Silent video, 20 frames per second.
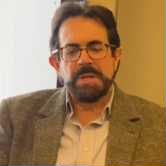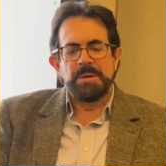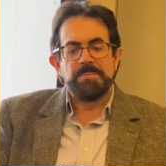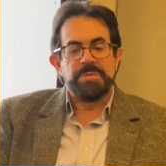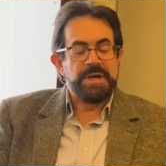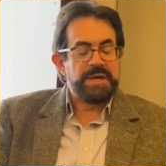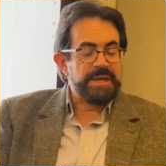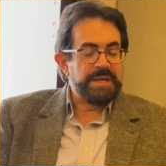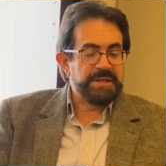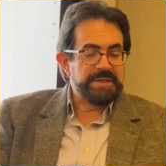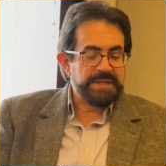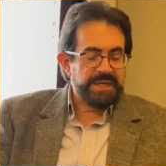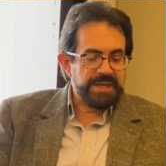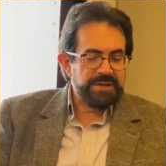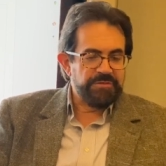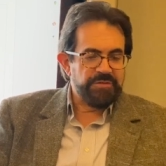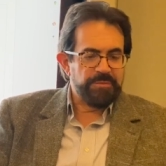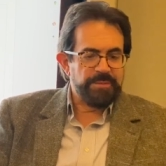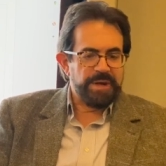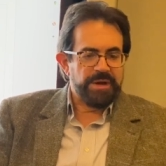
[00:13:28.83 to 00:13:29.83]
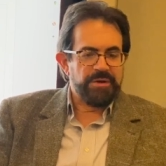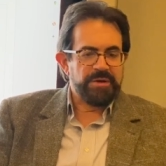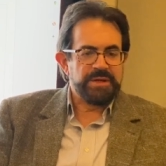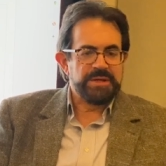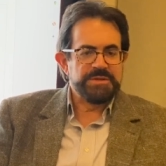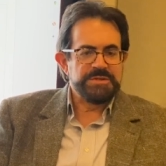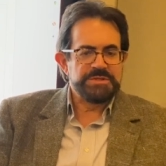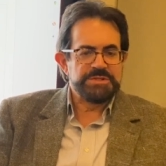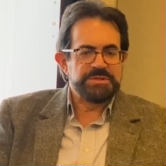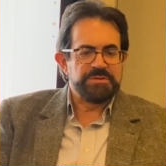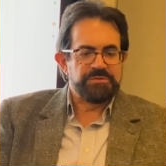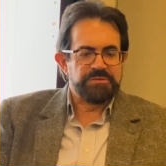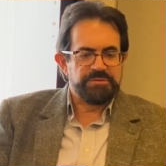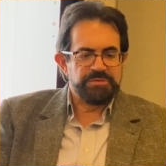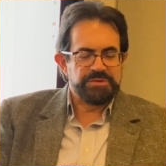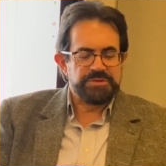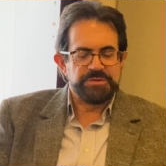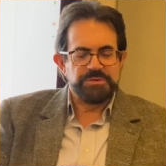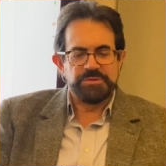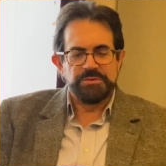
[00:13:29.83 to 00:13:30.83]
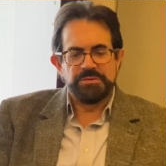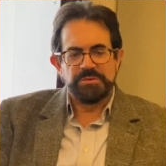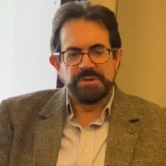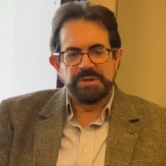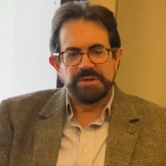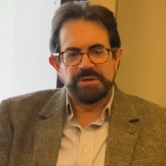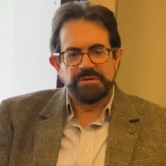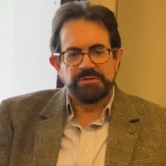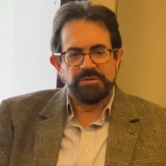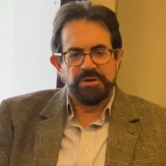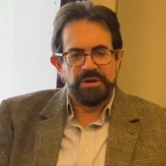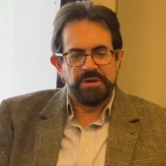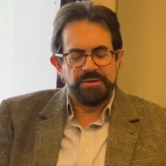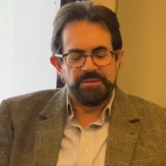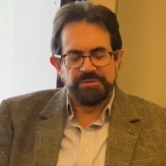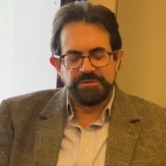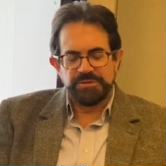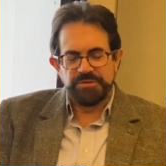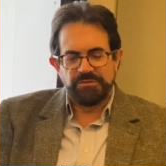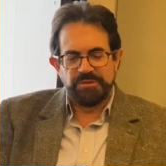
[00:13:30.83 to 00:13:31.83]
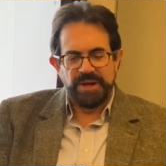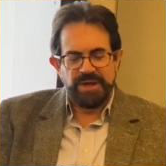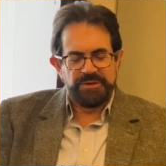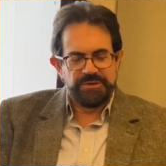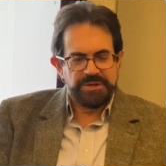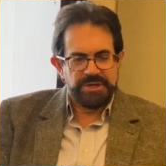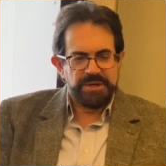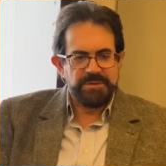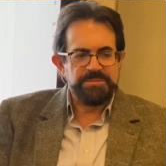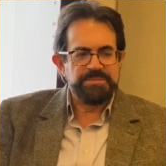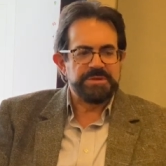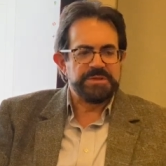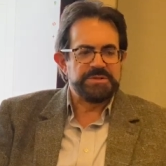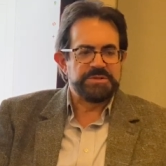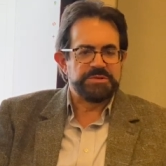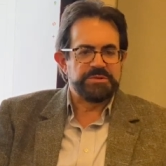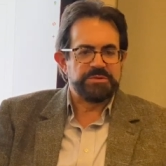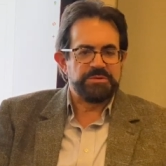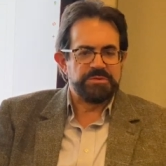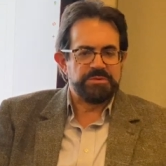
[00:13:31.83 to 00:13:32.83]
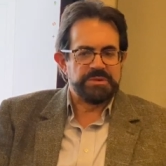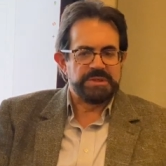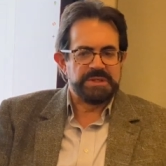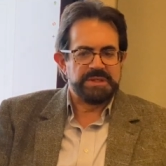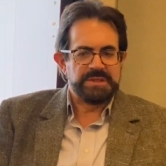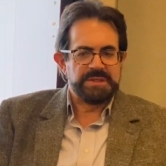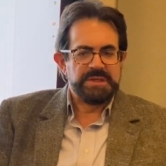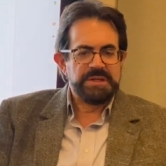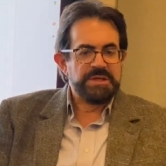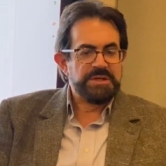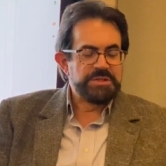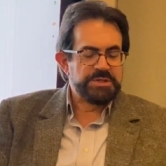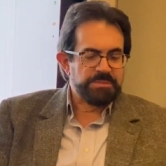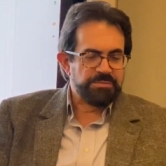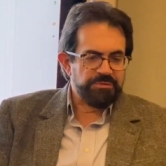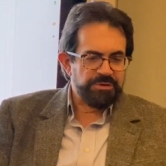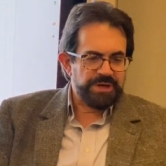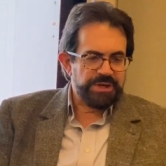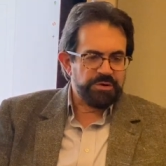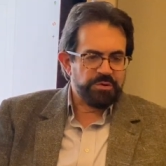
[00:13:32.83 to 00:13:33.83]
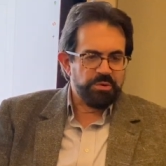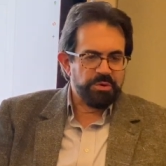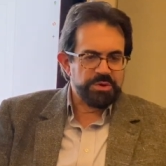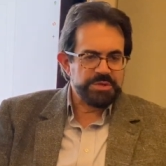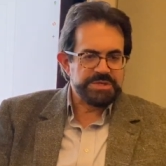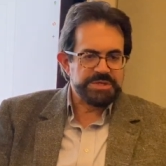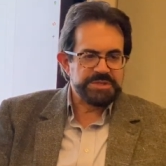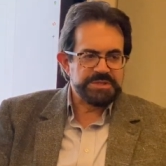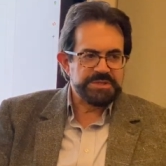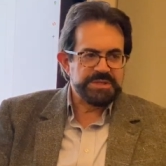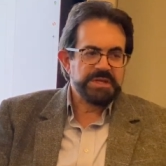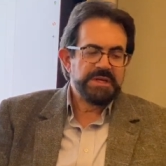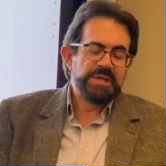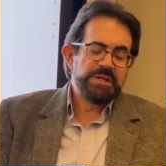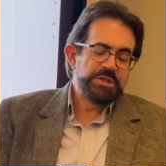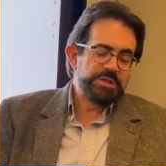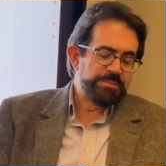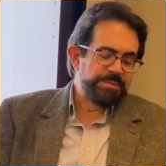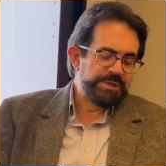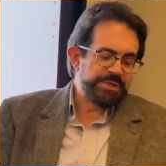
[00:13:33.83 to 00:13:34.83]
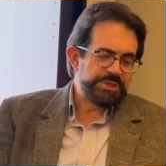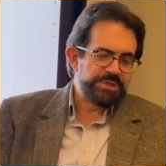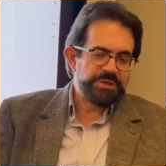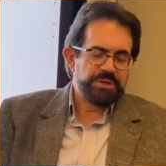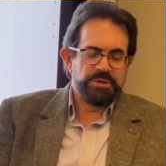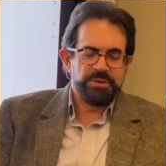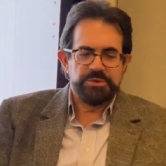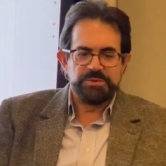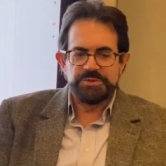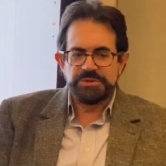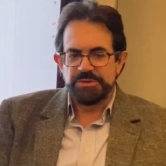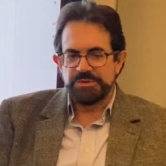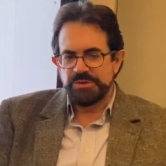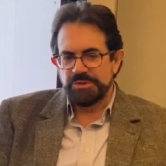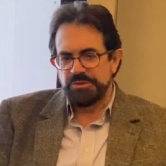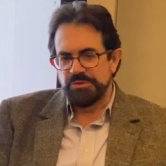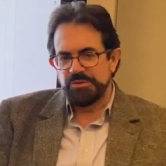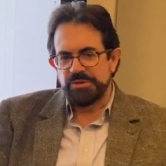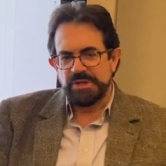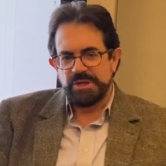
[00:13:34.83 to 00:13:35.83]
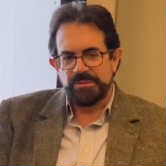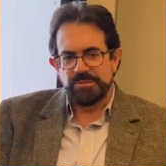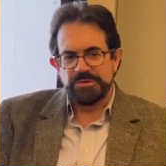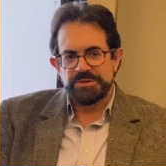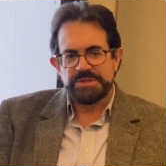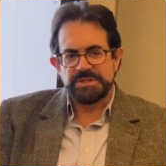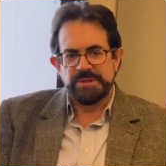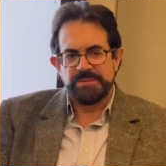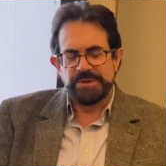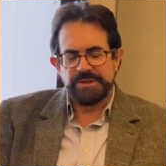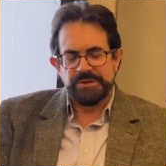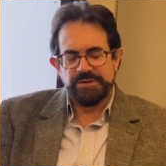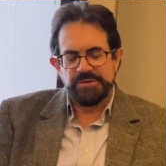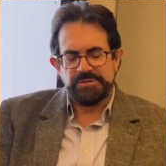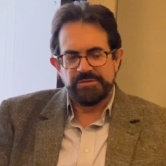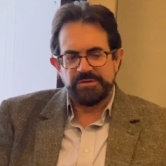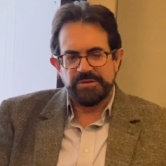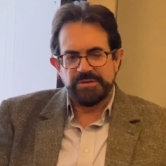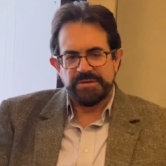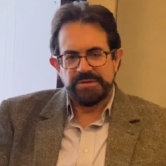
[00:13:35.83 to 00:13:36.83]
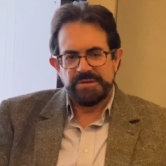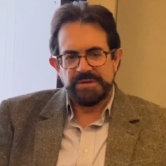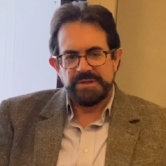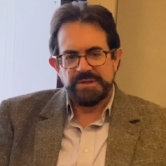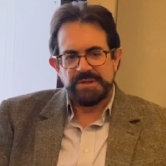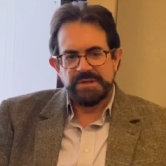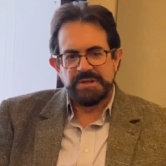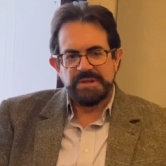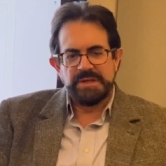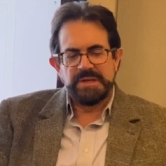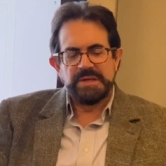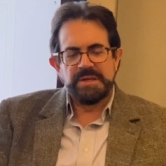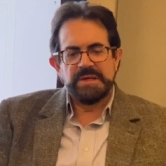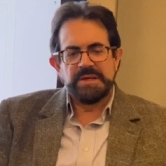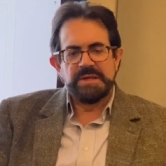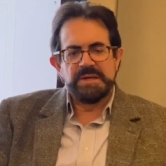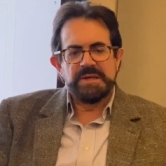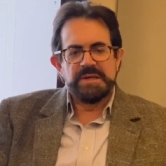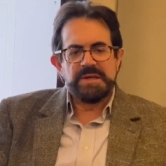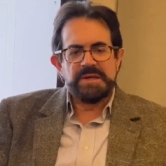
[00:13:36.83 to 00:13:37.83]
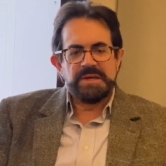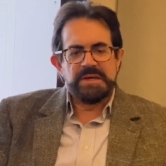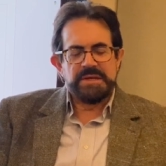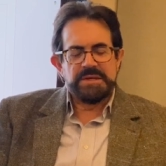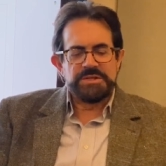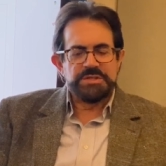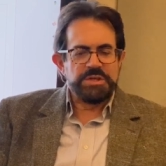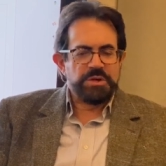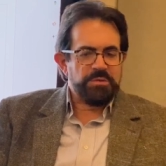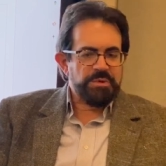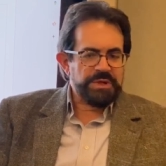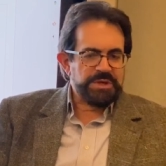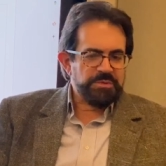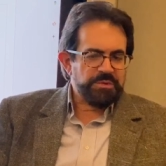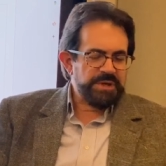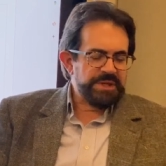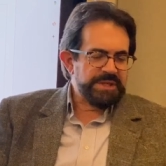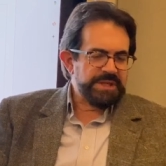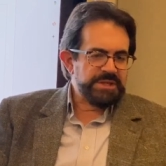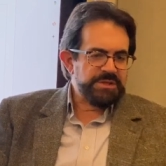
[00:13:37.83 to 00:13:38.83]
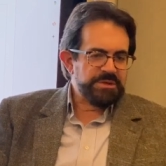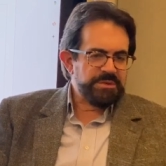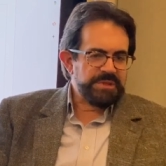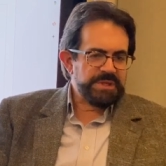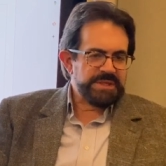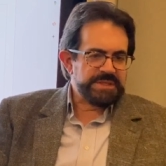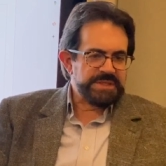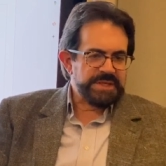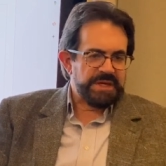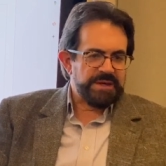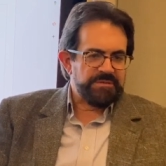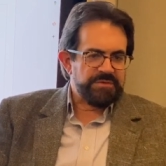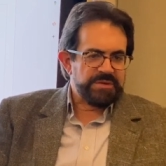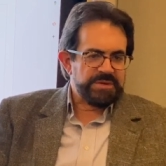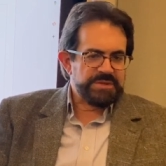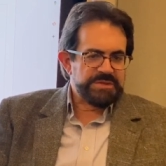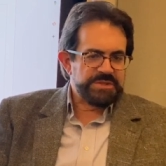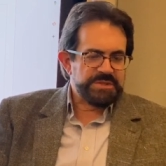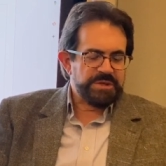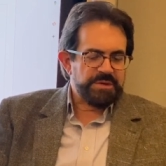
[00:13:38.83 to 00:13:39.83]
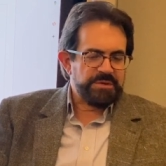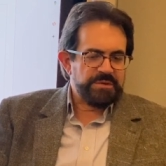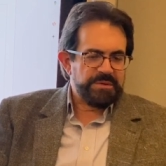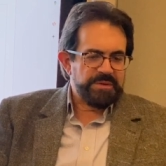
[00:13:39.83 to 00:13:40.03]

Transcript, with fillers: paying Native Americans to to uh, grow, to round up and to uh, to breed horses to be sold to the newcomers coming over. So what, what are they doing at tavern? So